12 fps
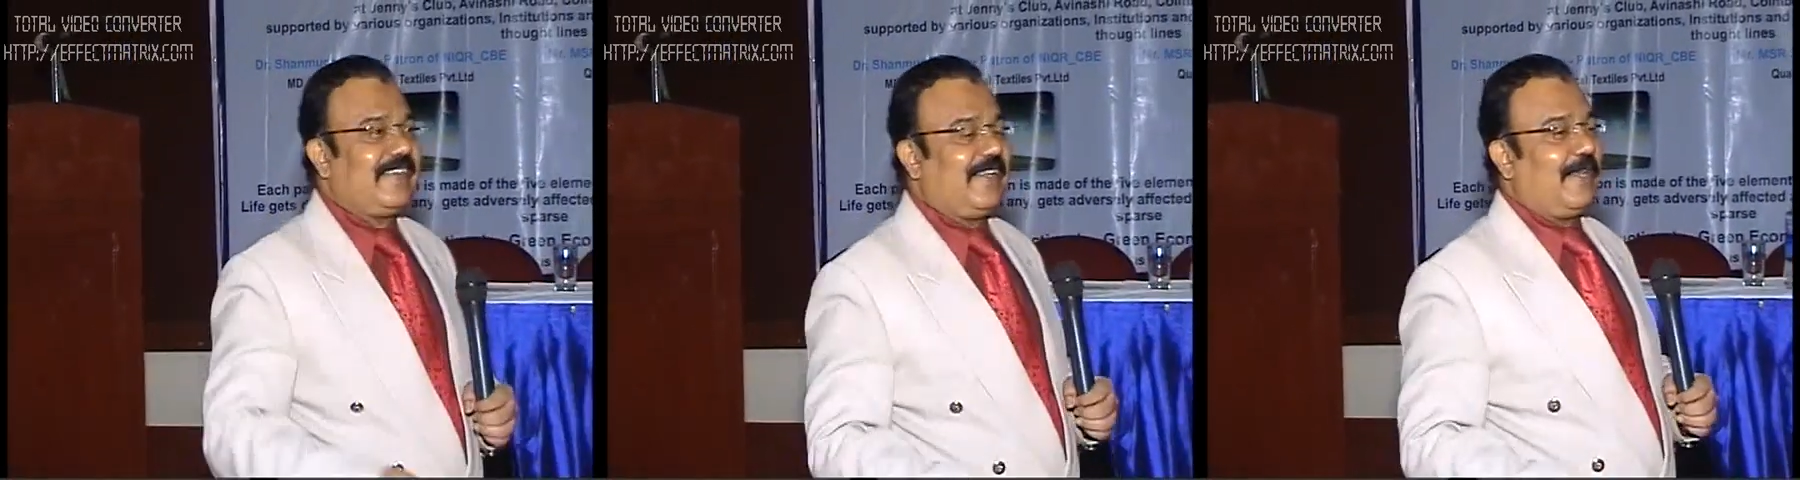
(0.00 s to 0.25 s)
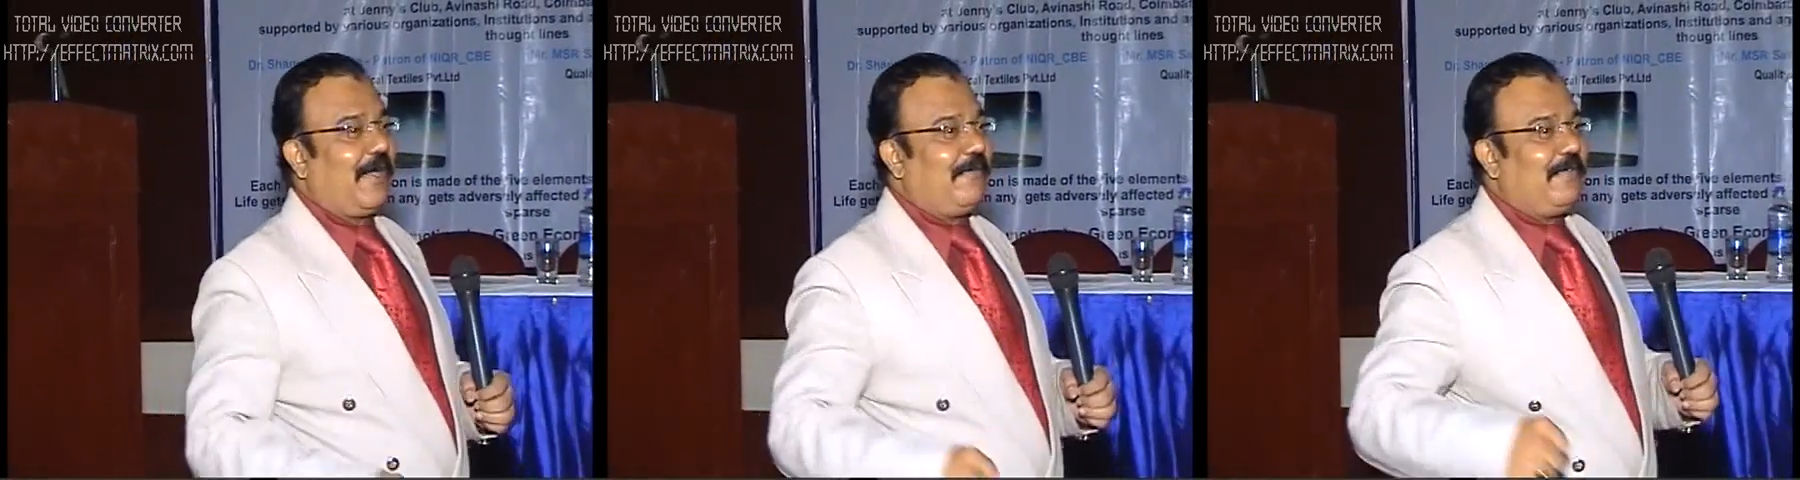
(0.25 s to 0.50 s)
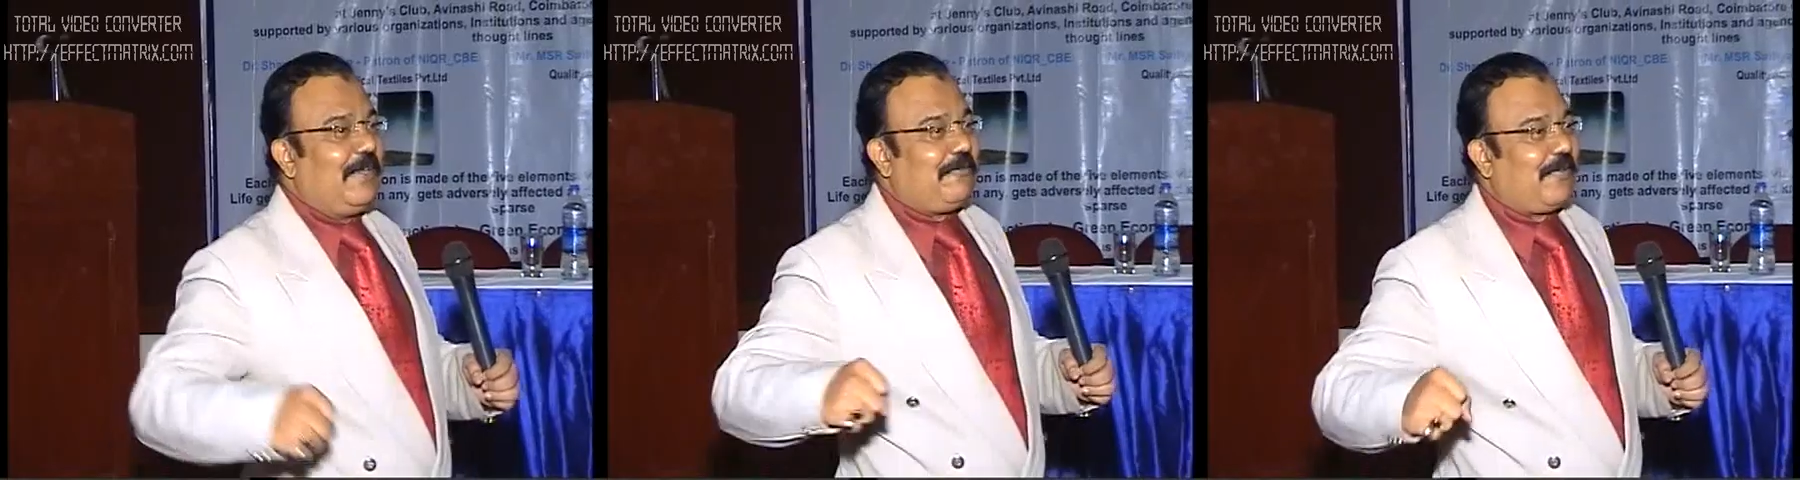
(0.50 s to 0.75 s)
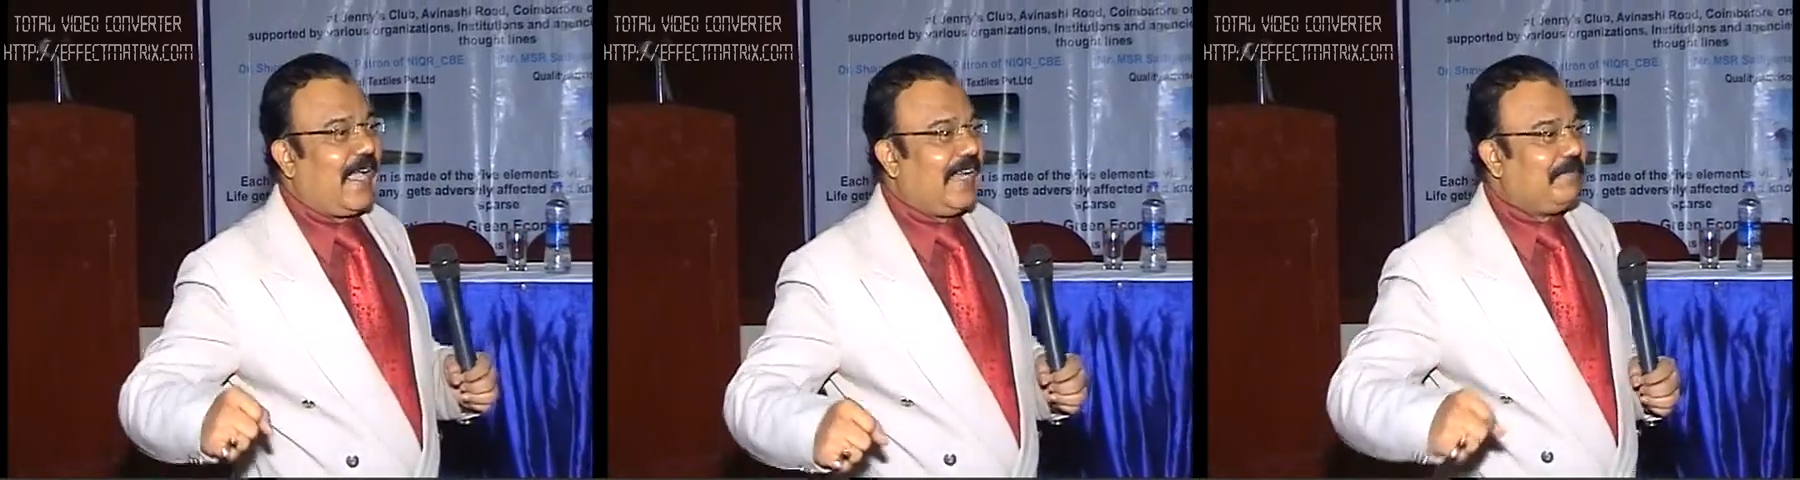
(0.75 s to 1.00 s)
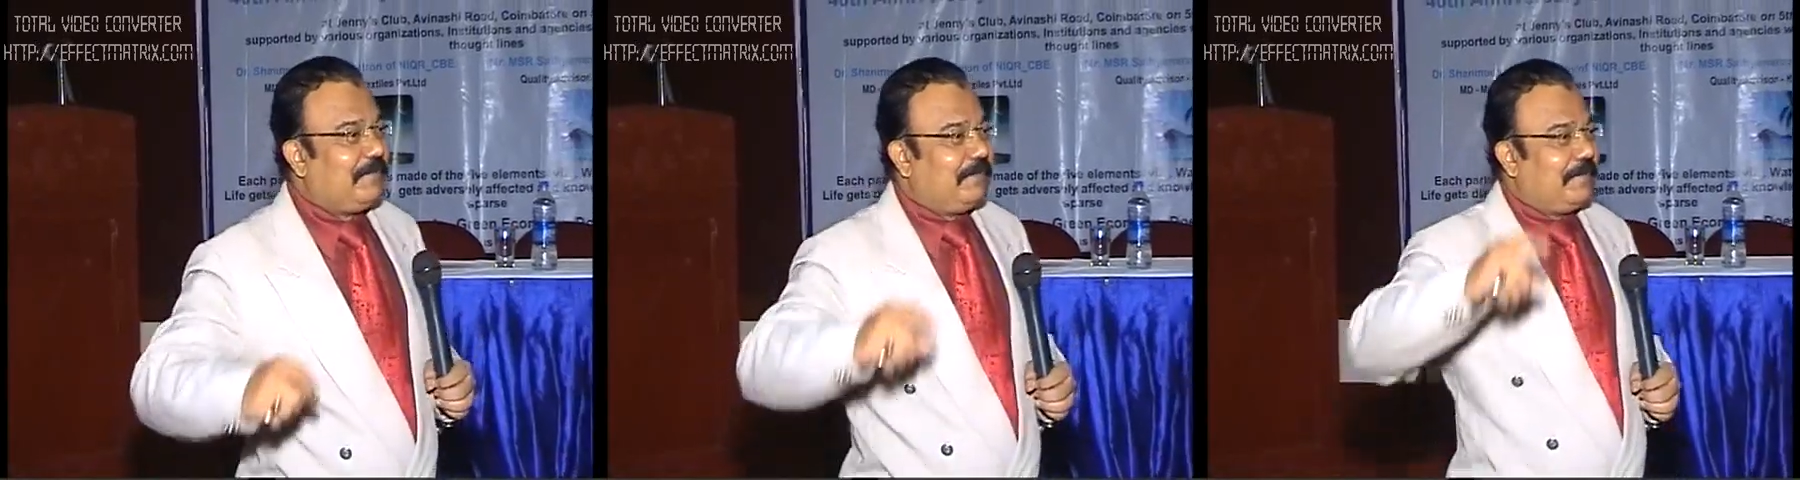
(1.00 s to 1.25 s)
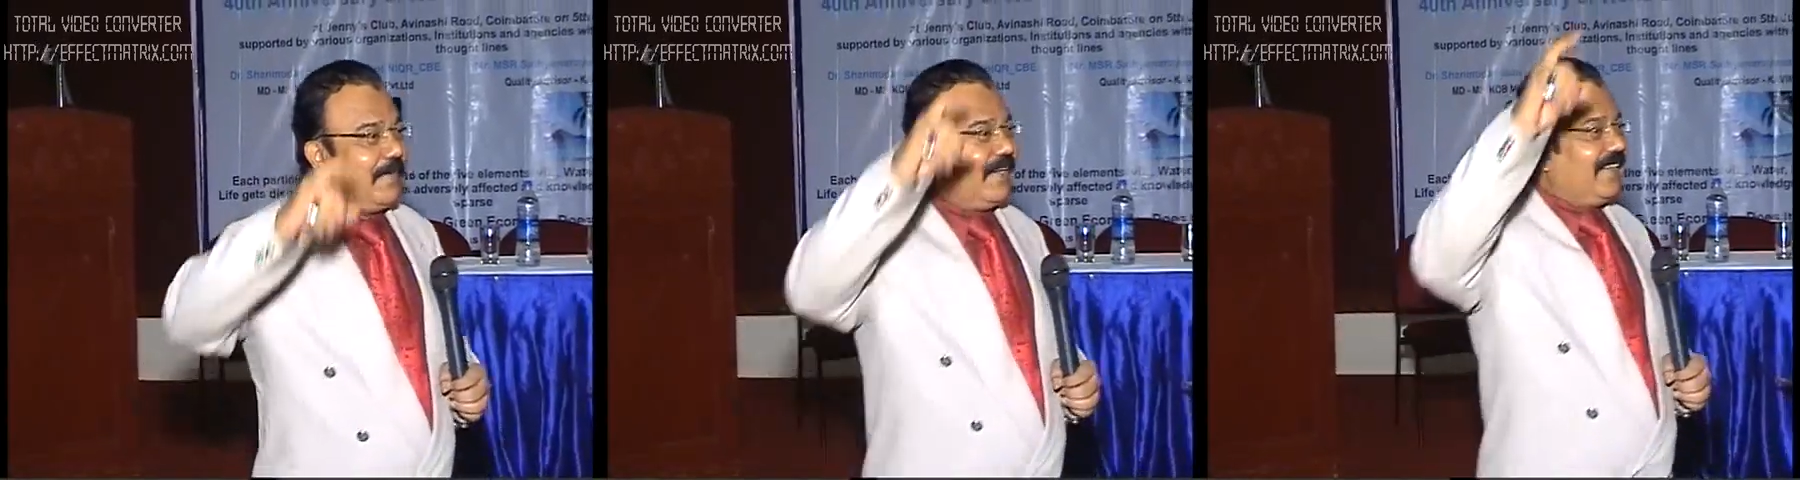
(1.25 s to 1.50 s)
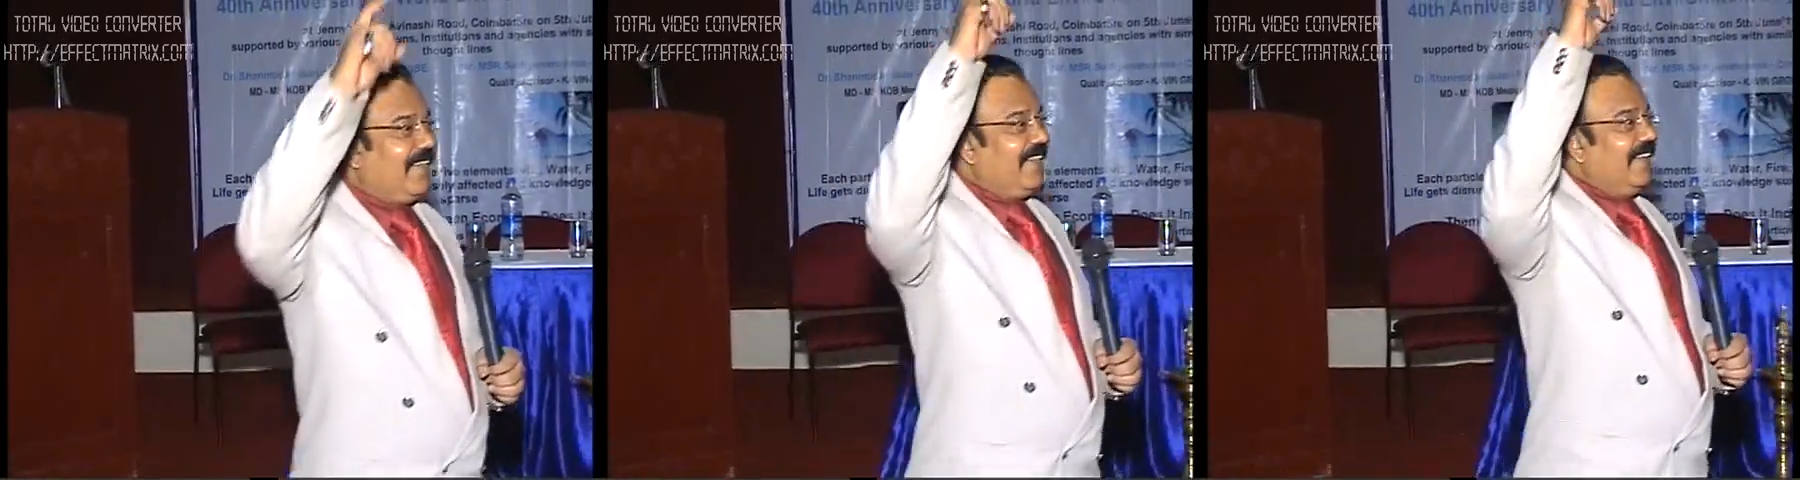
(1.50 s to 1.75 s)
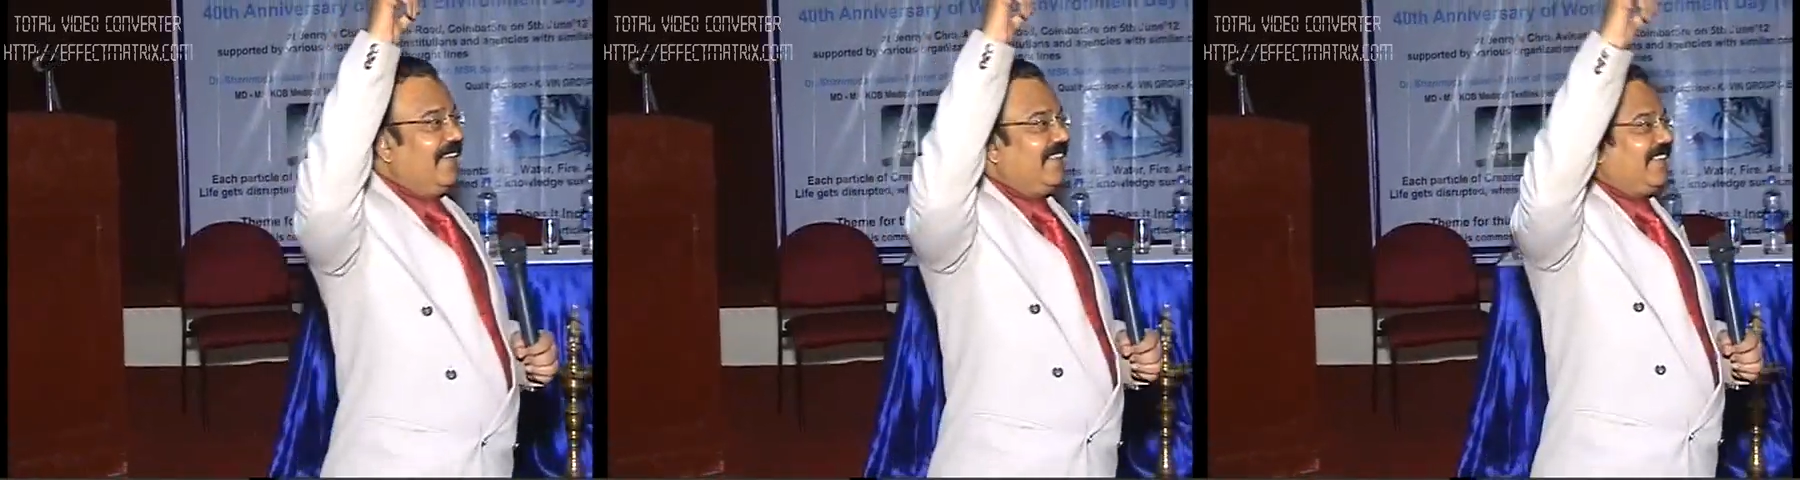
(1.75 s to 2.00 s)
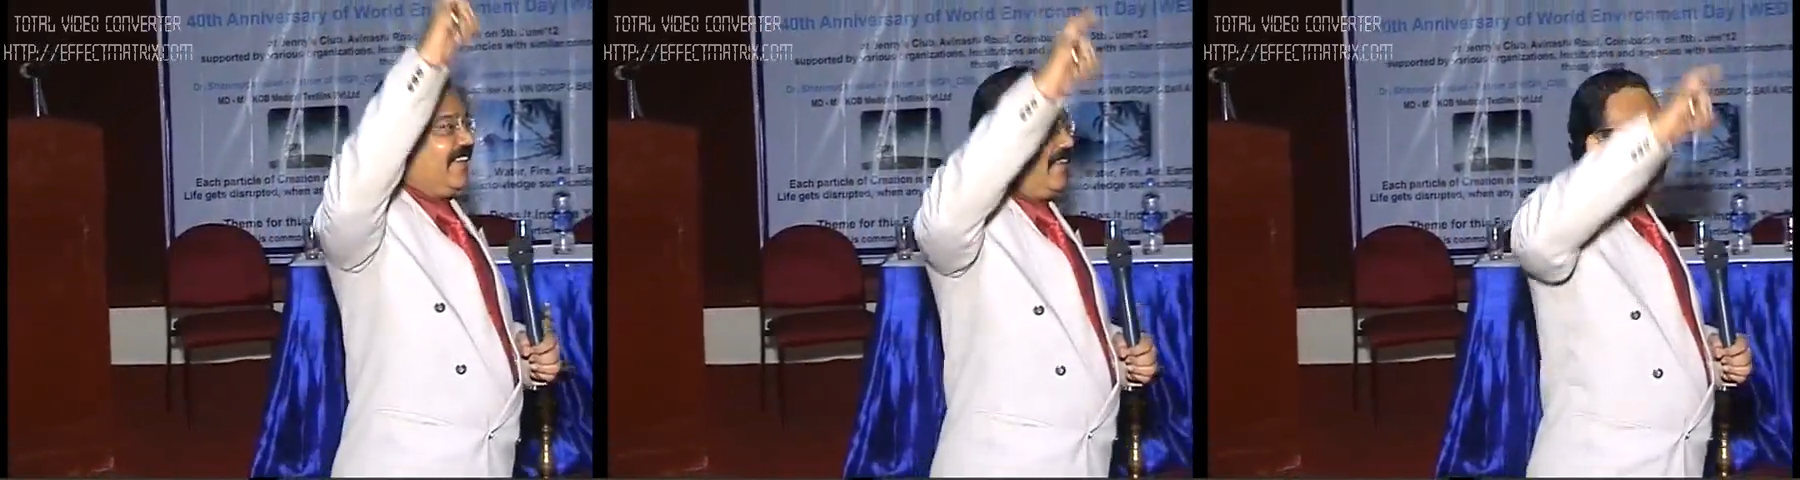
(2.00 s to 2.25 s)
bird, looks a lovely fat bird